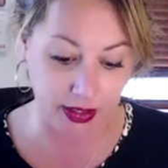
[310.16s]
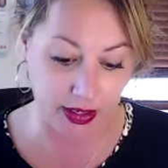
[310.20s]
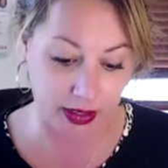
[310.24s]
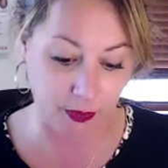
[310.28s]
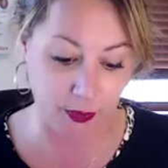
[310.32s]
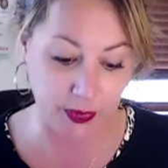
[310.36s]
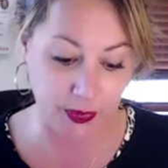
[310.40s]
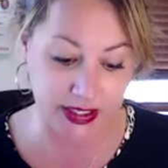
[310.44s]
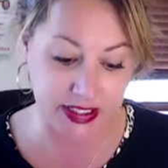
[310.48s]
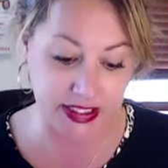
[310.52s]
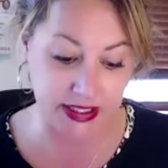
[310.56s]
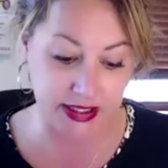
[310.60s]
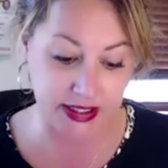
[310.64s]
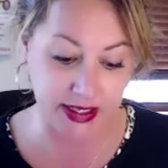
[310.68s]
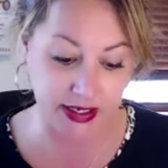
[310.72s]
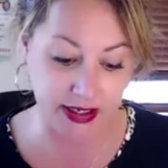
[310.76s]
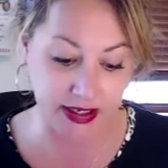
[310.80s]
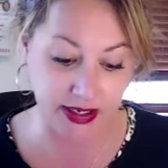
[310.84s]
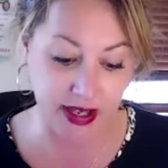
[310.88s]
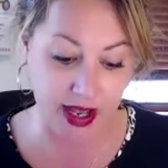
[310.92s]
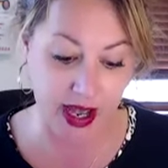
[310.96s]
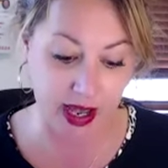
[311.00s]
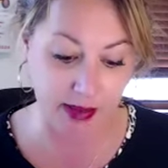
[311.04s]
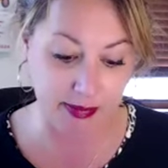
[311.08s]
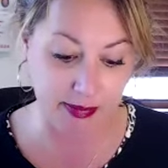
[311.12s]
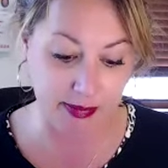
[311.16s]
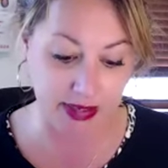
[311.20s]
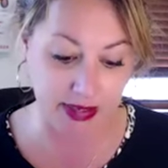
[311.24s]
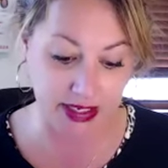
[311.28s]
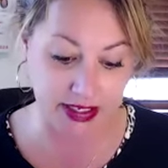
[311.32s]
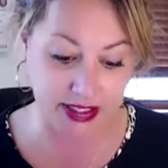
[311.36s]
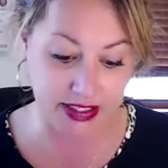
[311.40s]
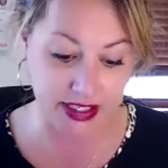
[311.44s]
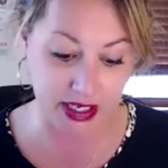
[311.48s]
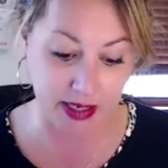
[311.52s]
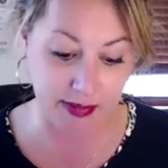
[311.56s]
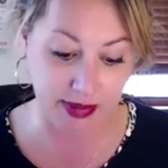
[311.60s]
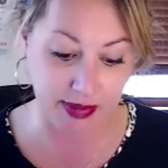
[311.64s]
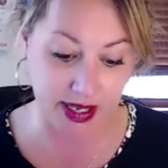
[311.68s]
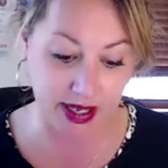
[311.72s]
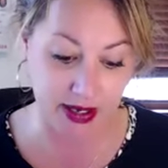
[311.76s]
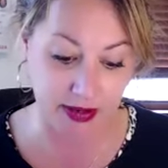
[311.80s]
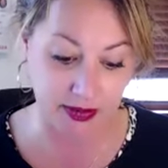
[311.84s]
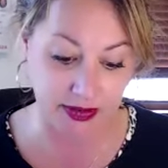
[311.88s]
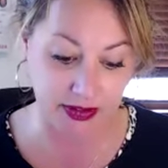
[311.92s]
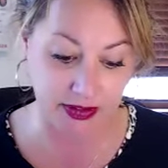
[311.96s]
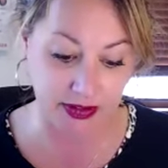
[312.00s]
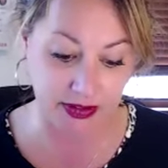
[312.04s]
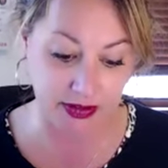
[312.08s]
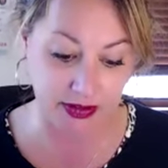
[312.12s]
We did get a comment
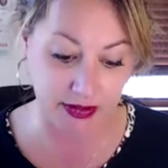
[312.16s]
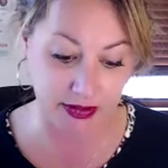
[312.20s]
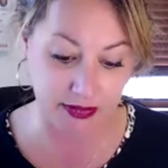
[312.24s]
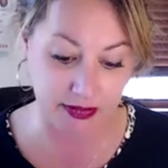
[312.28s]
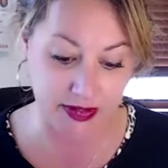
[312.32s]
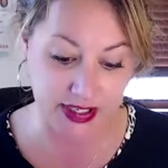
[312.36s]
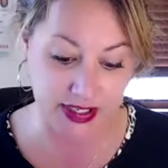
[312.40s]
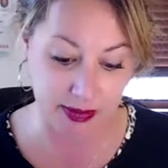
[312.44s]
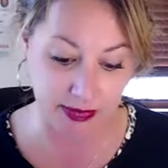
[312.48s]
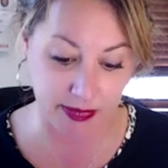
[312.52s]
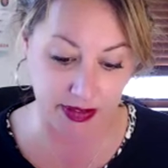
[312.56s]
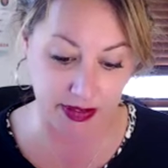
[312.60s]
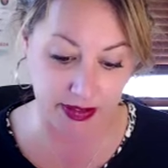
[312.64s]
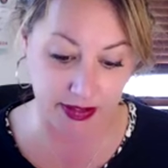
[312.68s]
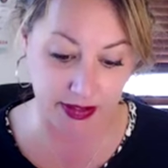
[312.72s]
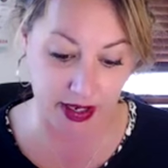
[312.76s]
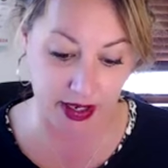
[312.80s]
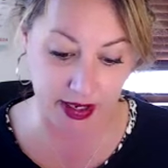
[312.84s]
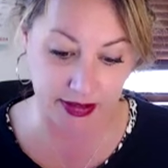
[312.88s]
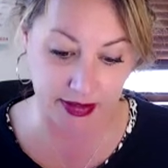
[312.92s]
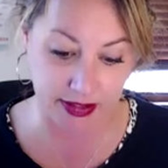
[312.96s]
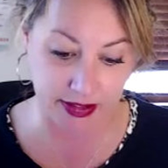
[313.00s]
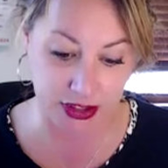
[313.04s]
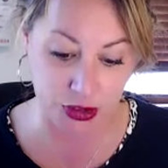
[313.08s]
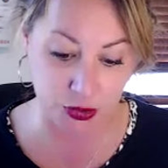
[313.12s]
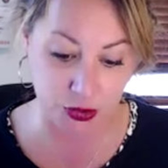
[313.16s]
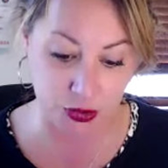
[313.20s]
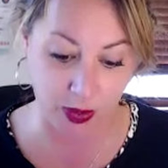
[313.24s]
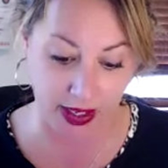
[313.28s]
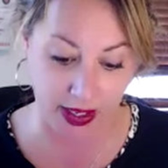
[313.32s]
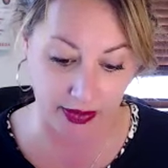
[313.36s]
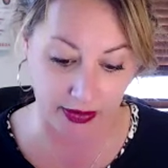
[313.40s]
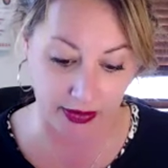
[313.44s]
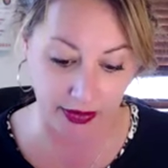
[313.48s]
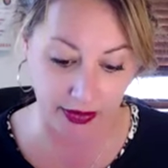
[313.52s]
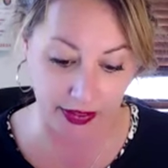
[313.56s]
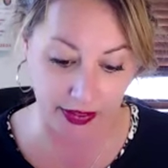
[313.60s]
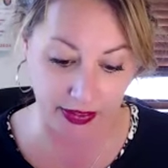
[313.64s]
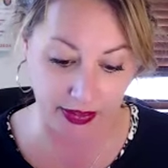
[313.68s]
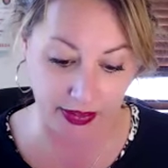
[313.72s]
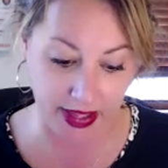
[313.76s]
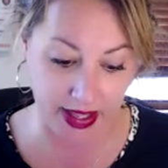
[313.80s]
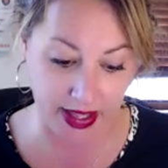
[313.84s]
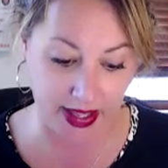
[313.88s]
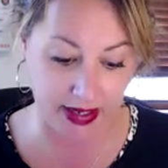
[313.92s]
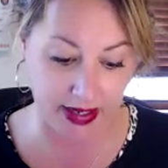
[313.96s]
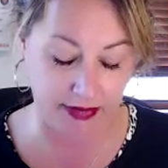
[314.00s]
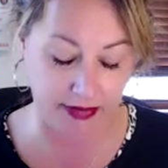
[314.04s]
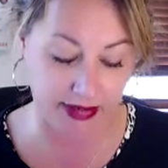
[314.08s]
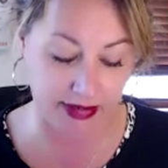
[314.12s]
about someone on the 12th
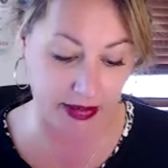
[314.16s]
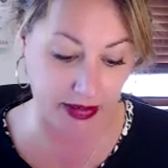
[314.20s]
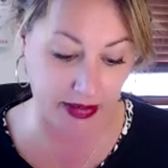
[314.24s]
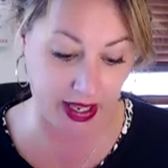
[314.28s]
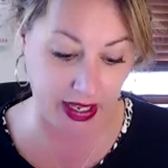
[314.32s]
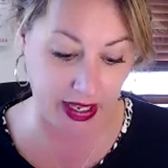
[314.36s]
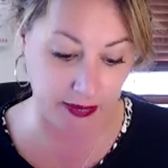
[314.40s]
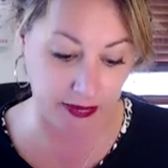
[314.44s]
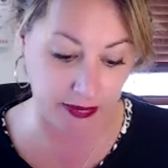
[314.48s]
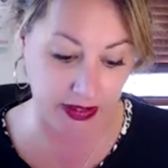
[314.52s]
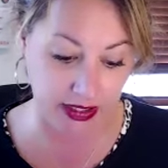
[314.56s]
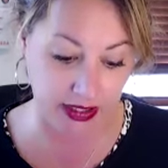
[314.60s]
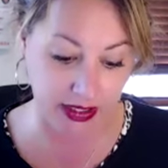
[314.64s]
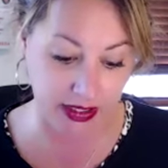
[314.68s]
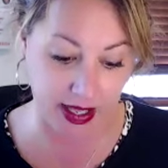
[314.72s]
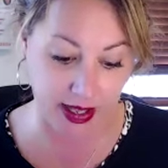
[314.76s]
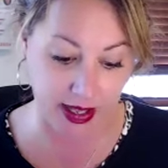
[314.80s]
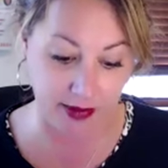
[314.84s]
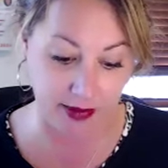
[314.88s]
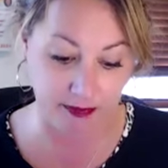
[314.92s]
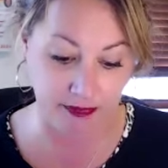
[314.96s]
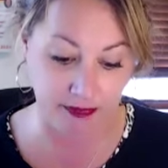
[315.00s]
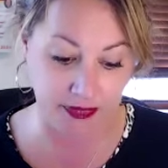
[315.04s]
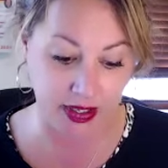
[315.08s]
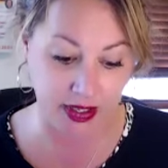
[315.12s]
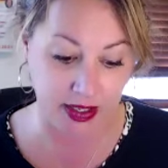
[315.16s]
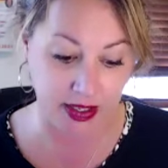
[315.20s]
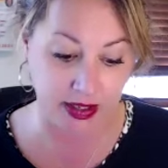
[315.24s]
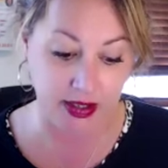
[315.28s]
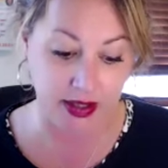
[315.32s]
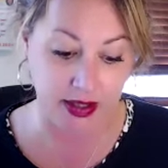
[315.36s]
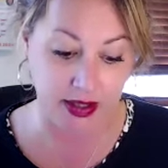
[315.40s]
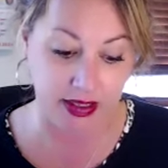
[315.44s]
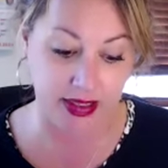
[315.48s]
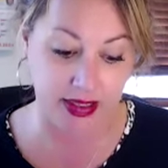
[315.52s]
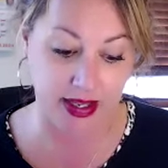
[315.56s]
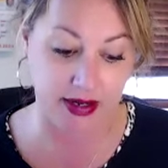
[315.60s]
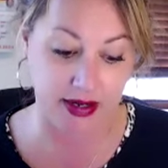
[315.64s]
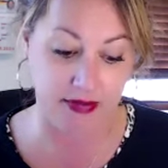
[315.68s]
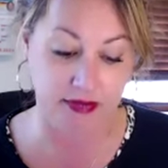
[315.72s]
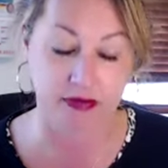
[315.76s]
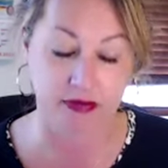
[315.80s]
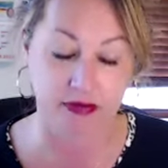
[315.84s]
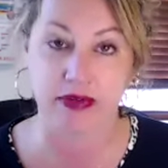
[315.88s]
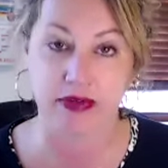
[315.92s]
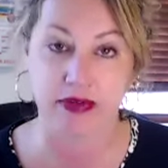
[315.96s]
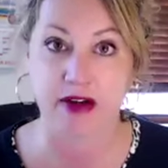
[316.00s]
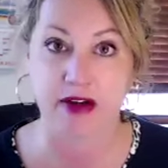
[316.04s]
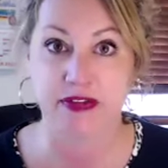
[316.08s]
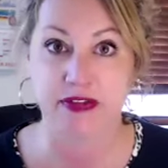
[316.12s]
at around 8 p.m. that
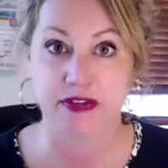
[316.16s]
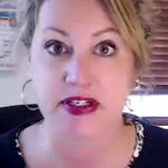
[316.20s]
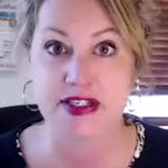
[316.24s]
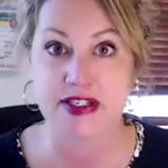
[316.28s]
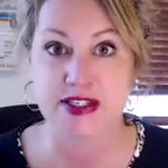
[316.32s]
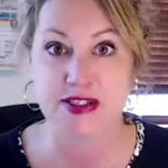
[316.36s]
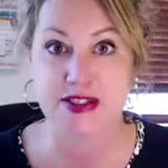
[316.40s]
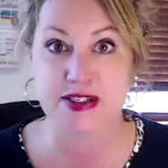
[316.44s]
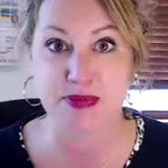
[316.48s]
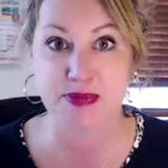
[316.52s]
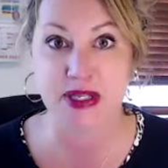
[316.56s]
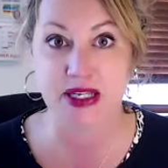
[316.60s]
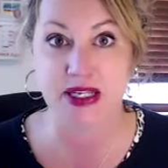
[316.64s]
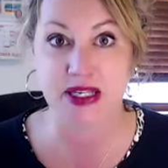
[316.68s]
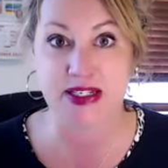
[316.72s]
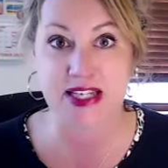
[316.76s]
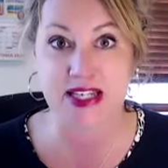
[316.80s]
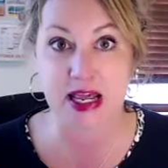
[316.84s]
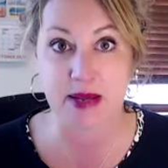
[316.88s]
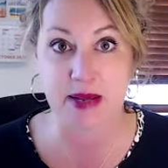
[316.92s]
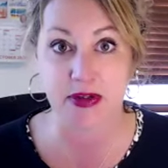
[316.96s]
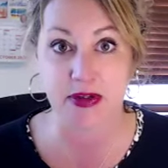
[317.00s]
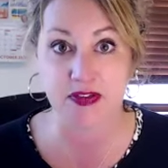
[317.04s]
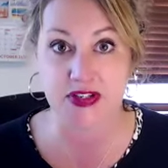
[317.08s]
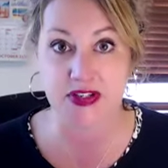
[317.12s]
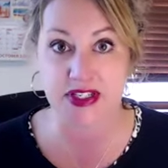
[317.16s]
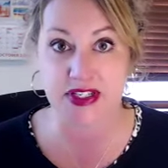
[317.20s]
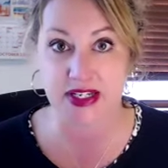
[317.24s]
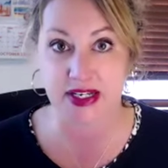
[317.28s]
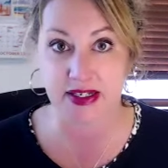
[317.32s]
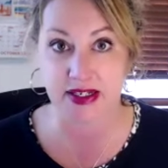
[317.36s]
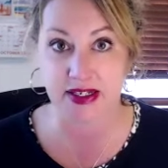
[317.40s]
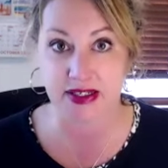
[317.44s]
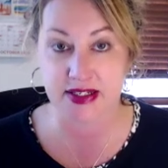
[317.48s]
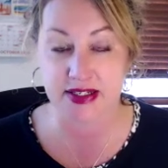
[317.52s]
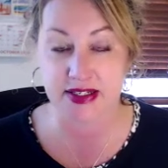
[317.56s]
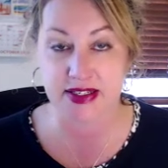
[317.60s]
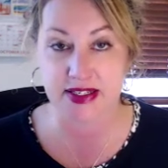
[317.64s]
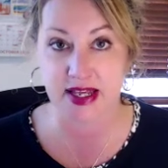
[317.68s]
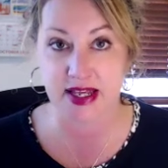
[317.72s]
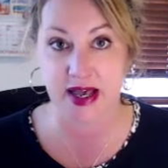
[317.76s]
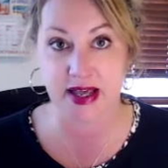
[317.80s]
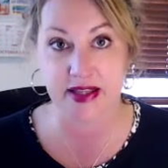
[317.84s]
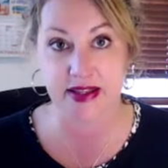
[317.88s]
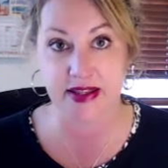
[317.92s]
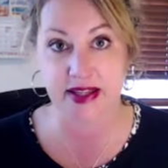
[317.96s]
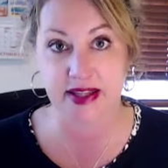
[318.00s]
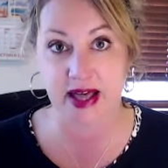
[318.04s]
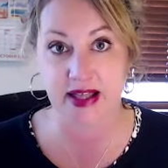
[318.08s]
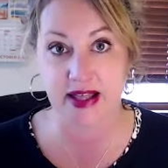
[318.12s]
referenced being a table of six,
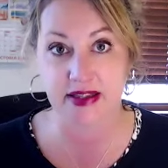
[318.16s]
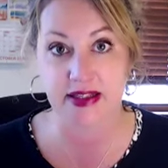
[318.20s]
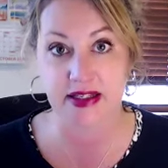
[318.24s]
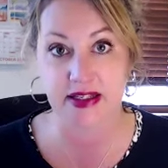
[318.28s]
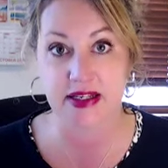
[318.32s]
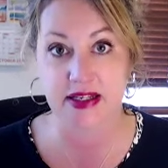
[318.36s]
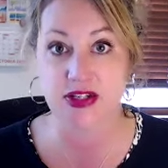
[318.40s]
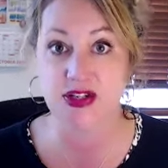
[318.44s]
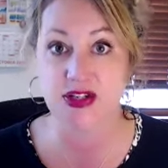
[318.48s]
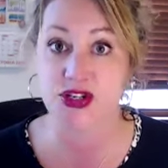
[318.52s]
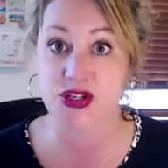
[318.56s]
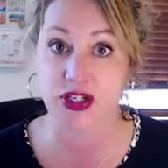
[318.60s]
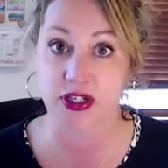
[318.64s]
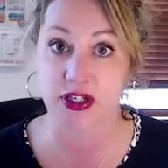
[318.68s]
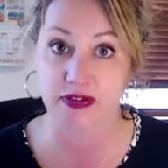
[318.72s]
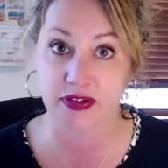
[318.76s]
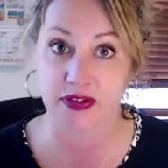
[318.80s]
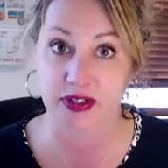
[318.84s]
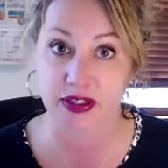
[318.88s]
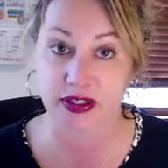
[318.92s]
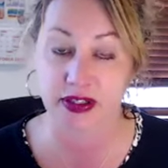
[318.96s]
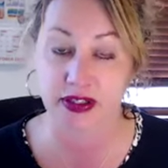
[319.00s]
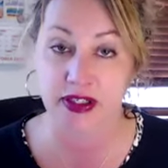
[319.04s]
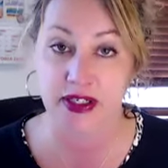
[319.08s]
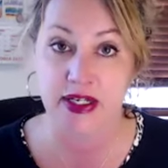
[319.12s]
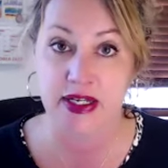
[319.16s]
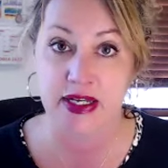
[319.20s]
and that the server